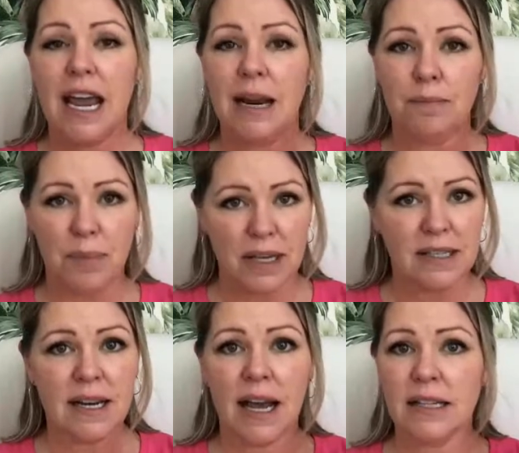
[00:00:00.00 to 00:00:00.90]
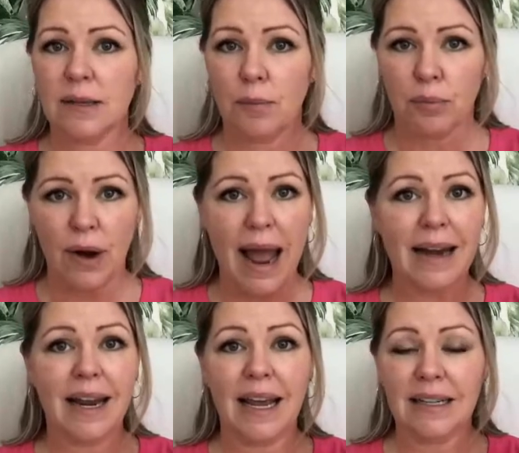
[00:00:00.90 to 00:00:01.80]
in business,
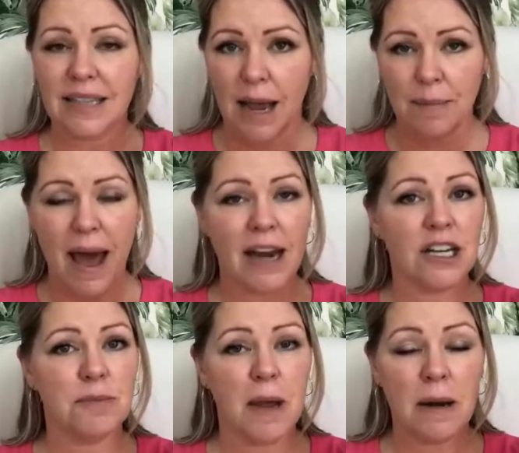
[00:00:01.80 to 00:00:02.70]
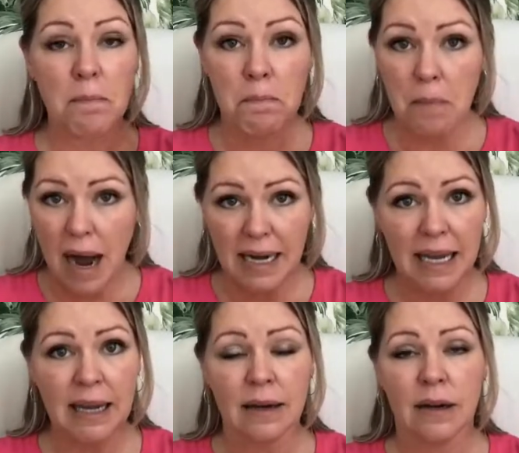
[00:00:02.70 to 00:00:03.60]
branding, time management,
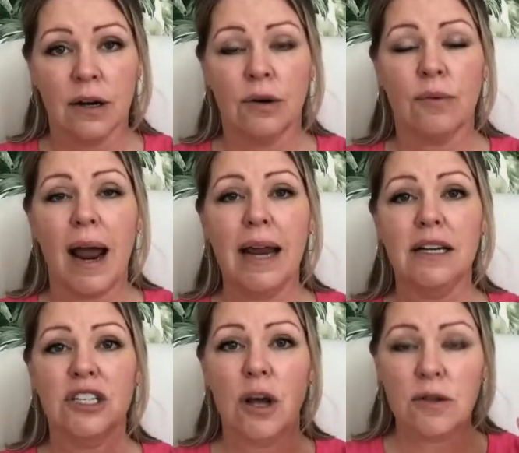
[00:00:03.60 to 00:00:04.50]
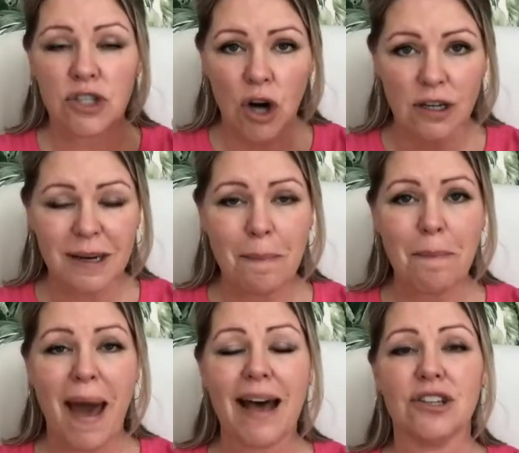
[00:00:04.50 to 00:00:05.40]
money, right? To start to
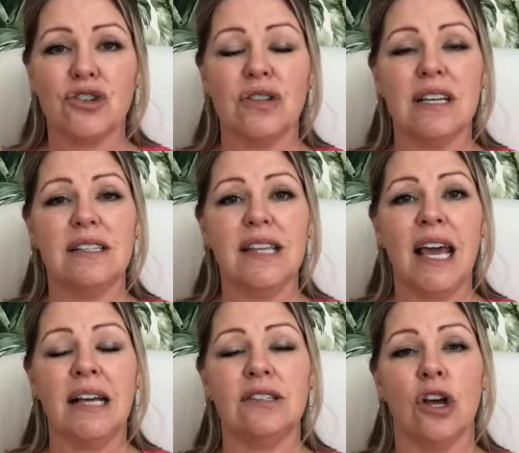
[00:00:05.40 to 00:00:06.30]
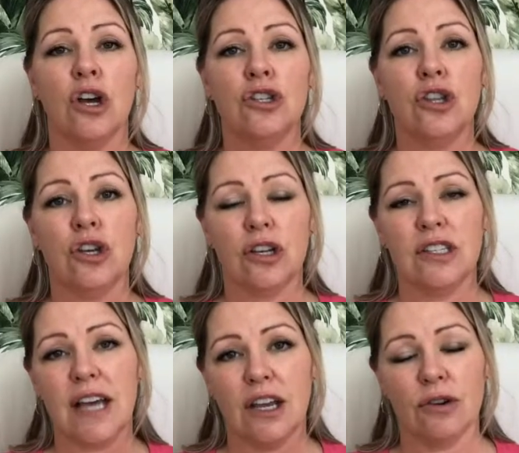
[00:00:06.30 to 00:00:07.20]
master these things so that you can
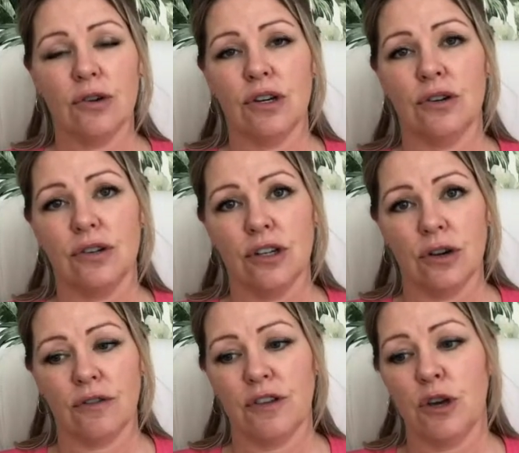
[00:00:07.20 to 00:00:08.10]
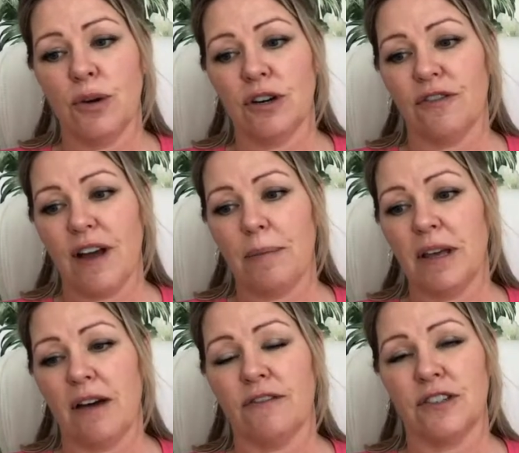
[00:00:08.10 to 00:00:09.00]
set you and your
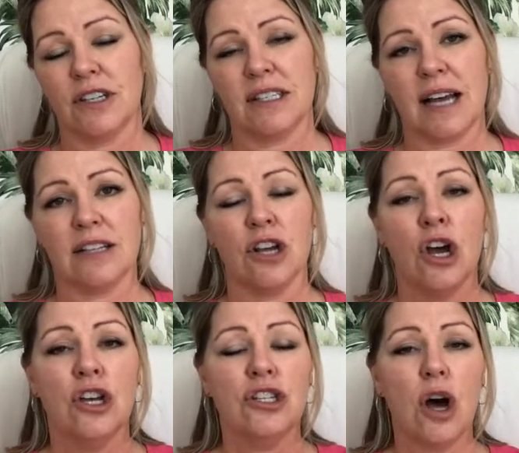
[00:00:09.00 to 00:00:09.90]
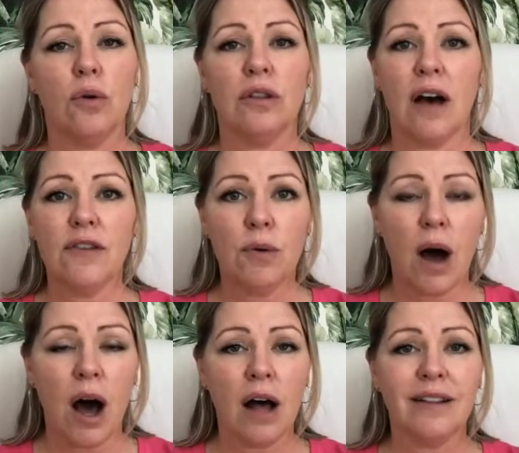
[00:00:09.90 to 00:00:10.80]
family up for success. So love you
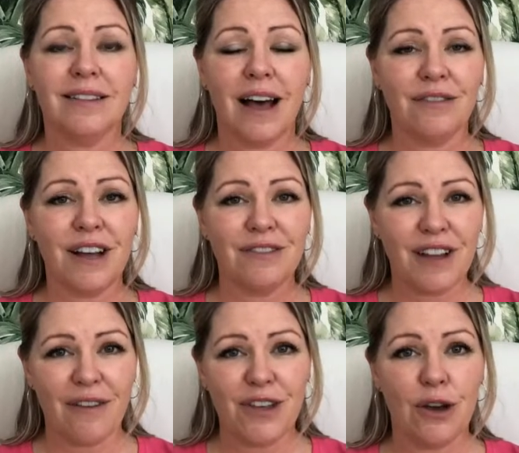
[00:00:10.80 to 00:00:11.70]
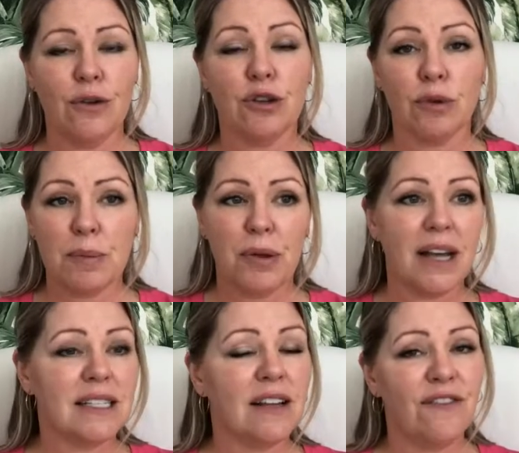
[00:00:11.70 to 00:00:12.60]
all. Love, love, love you. The replay
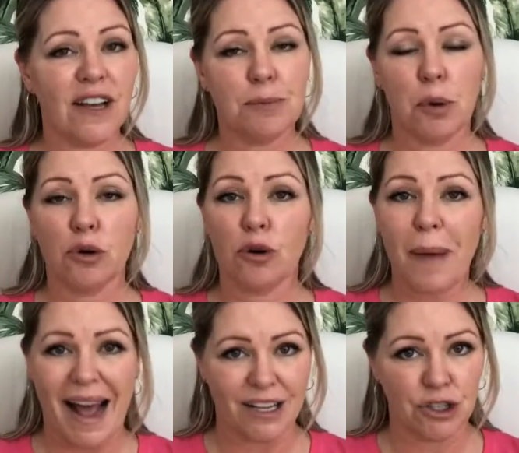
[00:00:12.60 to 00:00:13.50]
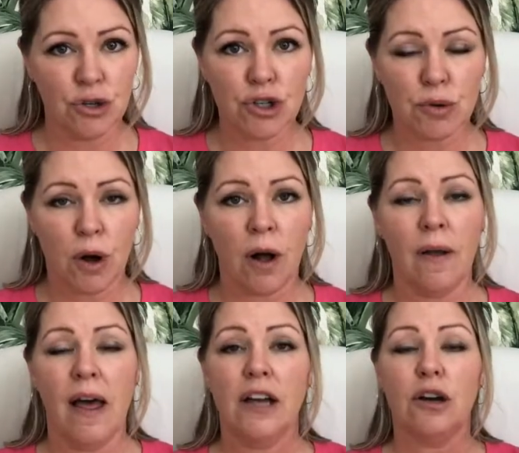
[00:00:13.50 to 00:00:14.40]
is in the Facebook group as usual.
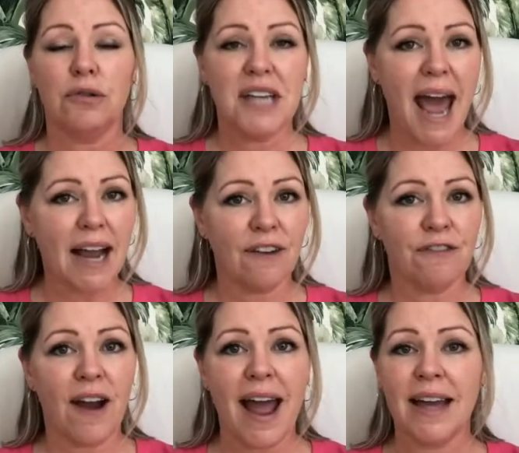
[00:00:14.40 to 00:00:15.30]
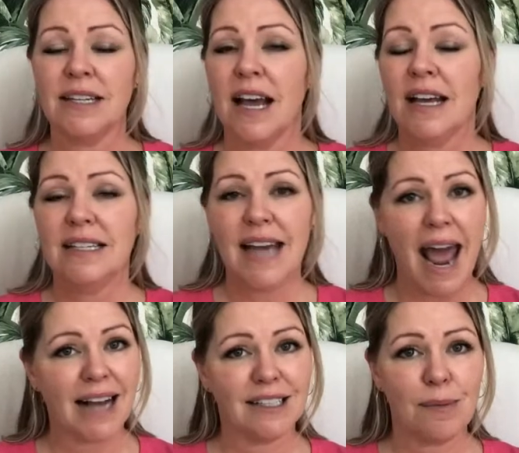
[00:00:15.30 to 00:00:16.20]
Go tag a friend,
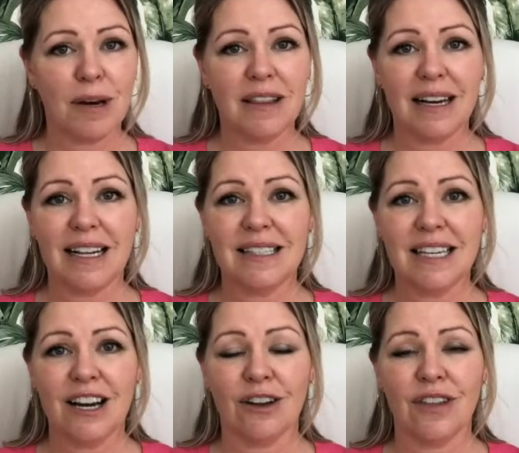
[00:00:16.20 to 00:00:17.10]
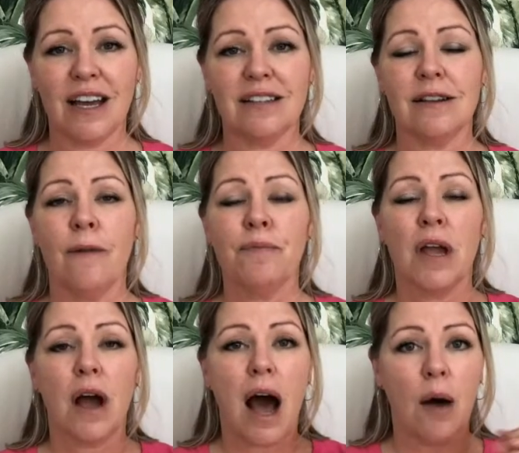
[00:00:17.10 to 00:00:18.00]
tag somebody that needs to hear this.
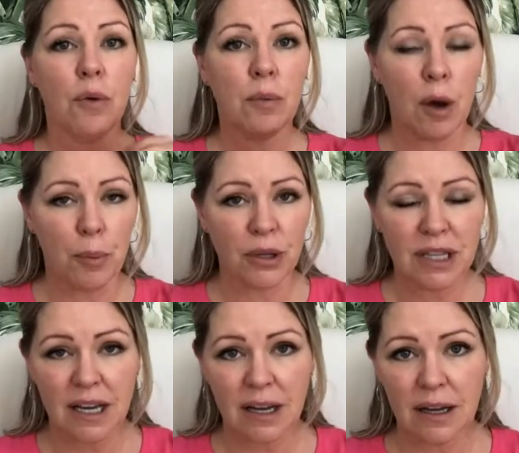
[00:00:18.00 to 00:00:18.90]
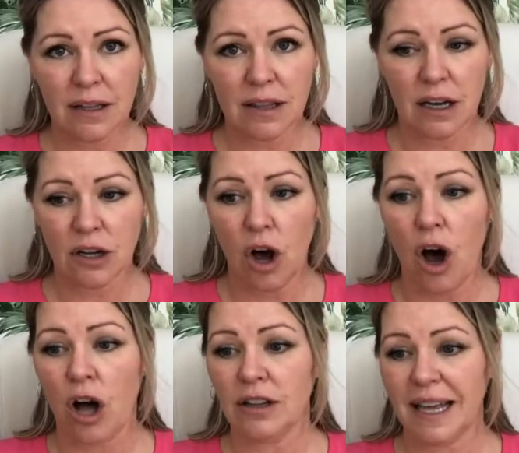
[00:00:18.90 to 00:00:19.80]
We will put the
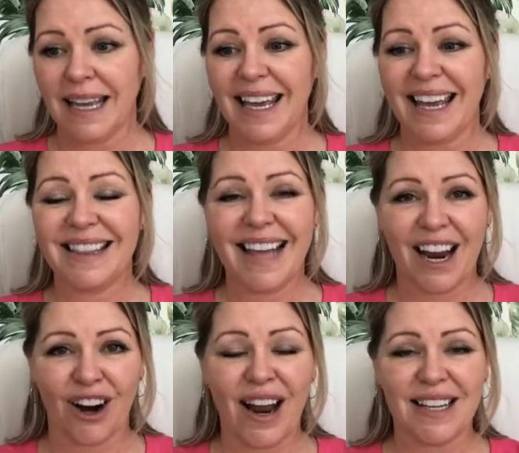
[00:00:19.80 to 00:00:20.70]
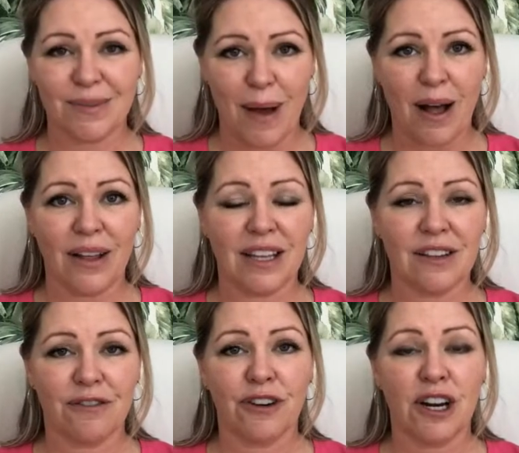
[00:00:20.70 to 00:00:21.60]
call link in there as well in the
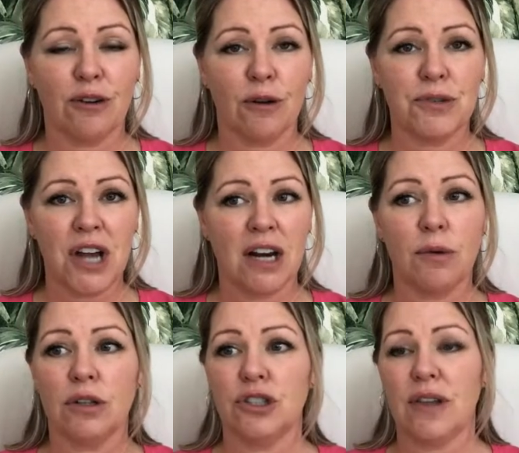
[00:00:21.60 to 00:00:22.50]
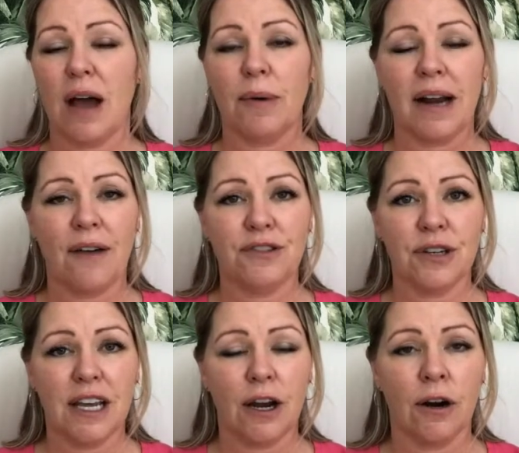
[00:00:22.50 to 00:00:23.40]
free group. Shannon will do that right after
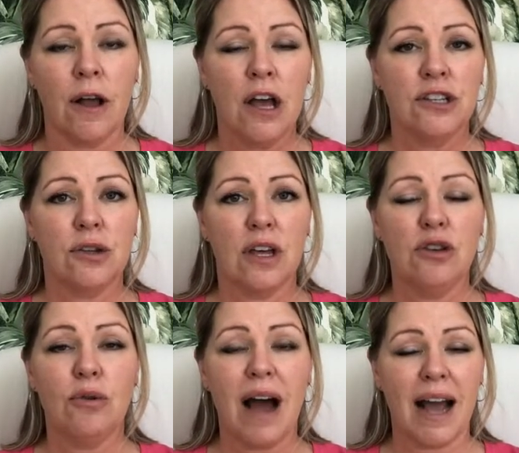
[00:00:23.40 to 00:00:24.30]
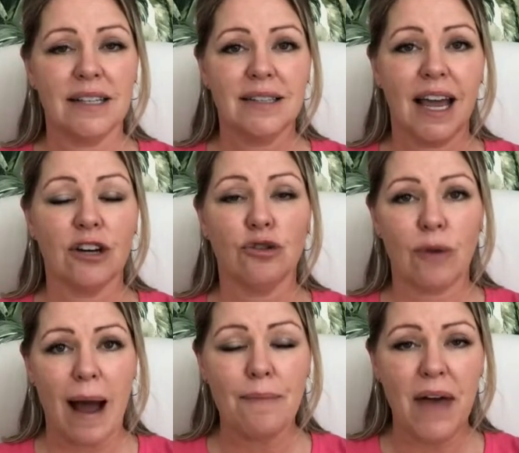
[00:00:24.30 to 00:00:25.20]
here so that you guys can
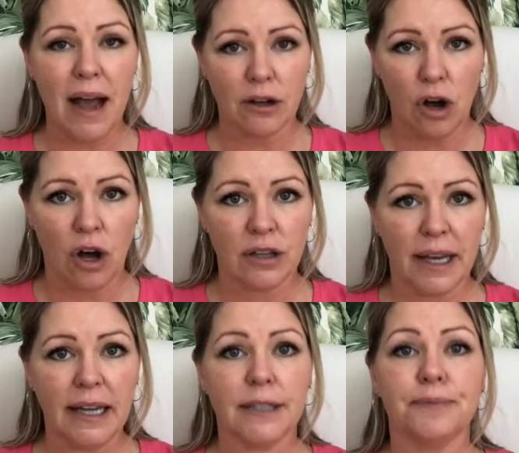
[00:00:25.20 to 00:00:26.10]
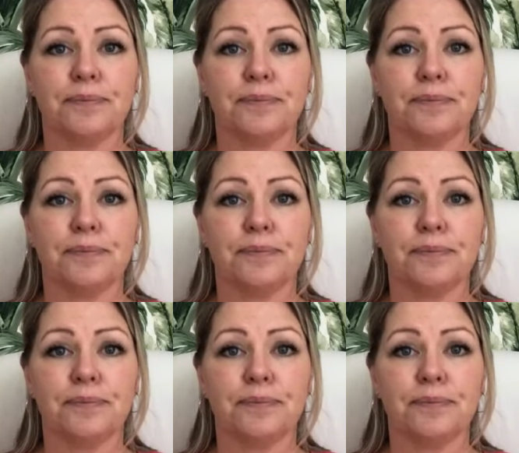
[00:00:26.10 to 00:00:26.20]
grab that call link